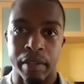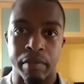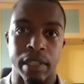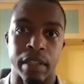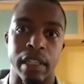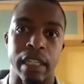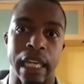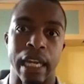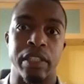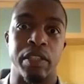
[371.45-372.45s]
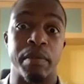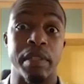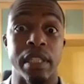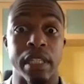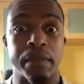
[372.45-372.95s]
It was something that you had to do in
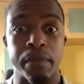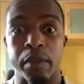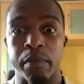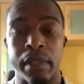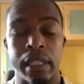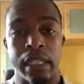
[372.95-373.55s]
sixth form.